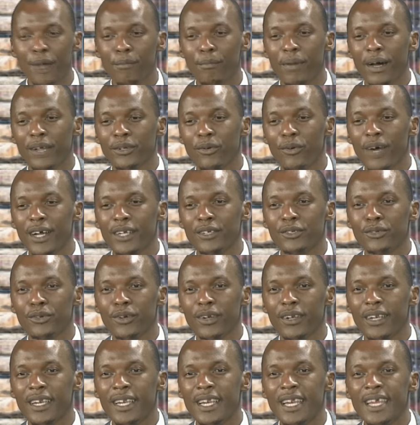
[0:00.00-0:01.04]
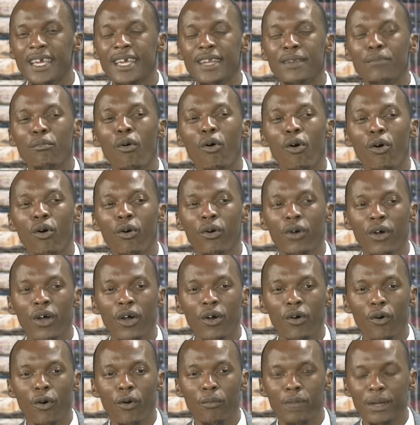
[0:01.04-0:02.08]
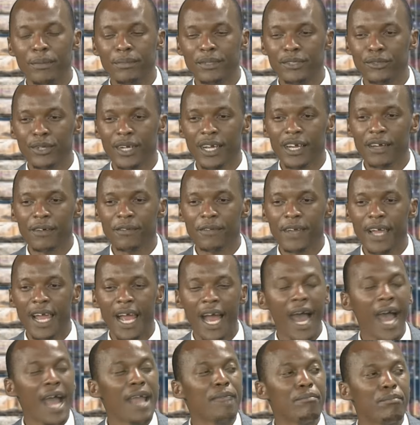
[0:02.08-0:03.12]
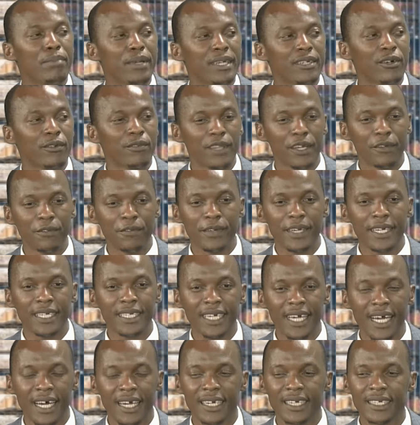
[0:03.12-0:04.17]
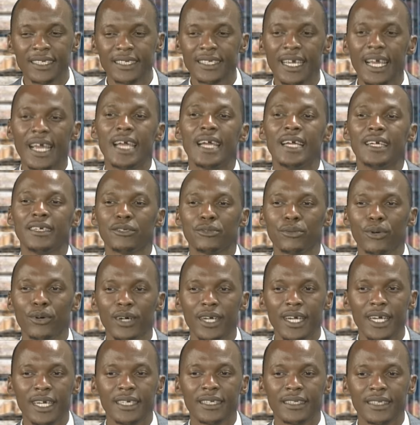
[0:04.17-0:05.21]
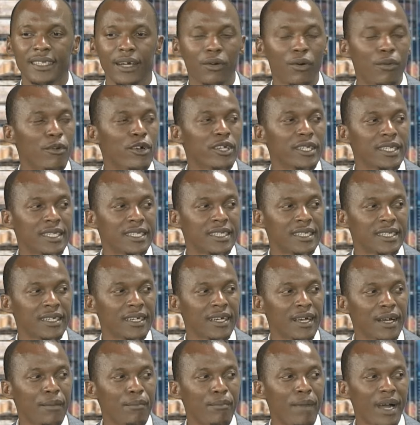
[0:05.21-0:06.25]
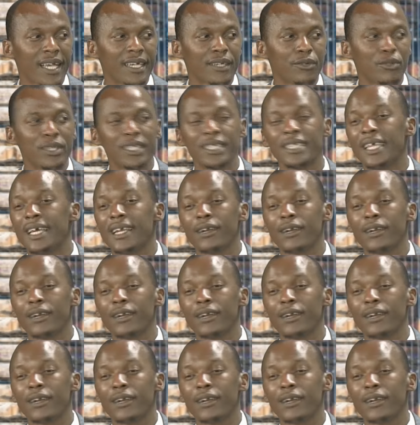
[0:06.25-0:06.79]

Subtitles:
but we want to lean more, or maybe to have a hybrid of the fiat currency as well as the commodity market, which then